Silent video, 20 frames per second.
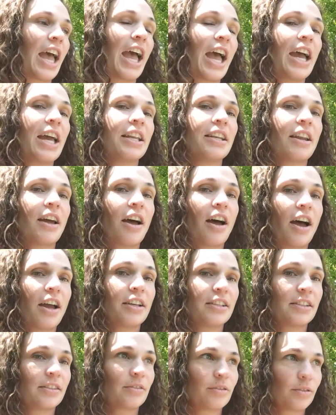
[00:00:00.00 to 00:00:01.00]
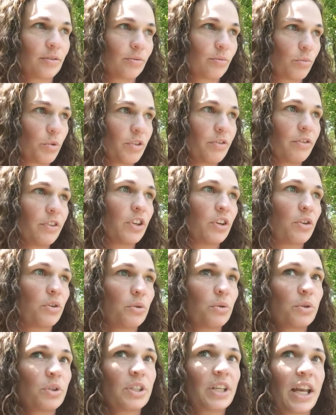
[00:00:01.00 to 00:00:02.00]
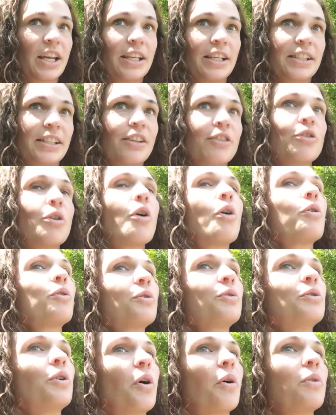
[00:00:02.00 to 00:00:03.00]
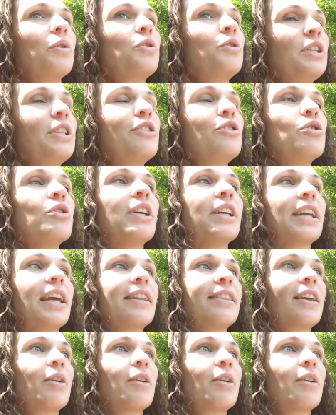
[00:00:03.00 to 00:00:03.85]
And I refused, and he said, no, you need to drink it.